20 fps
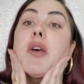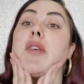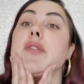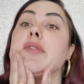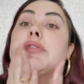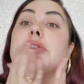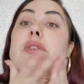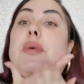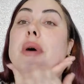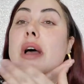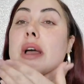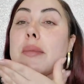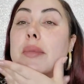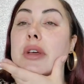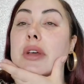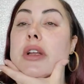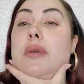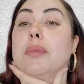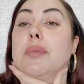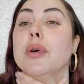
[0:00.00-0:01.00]
So I'm
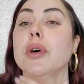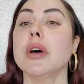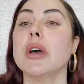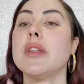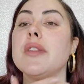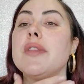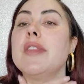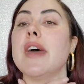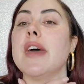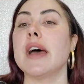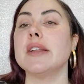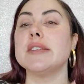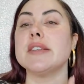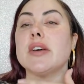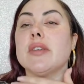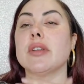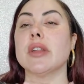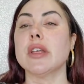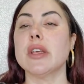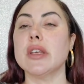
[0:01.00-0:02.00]
going to put that
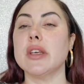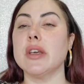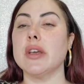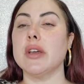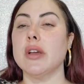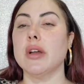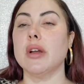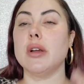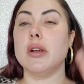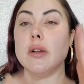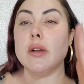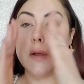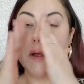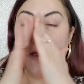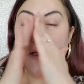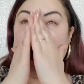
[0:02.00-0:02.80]
down here.